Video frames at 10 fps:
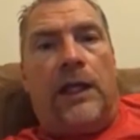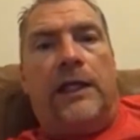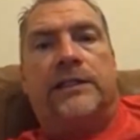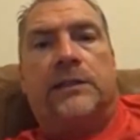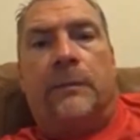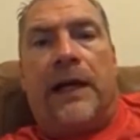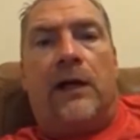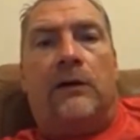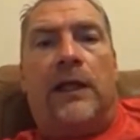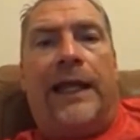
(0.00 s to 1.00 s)
It's
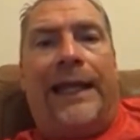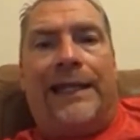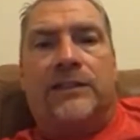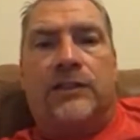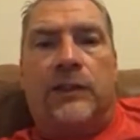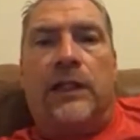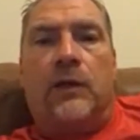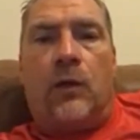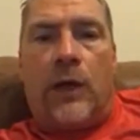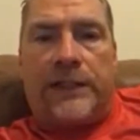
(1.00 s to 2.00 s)
about answering
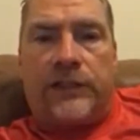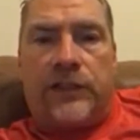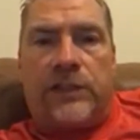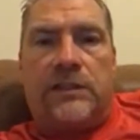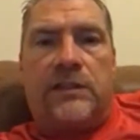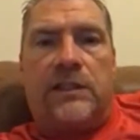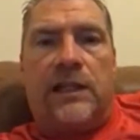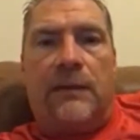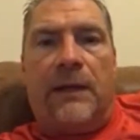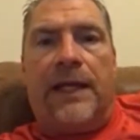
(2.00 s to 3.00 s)
questions that
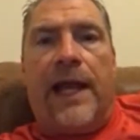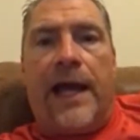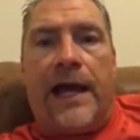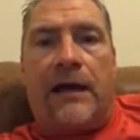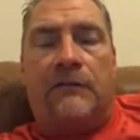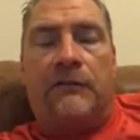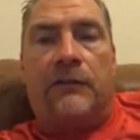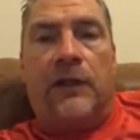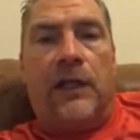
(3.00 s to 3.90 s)
they may have.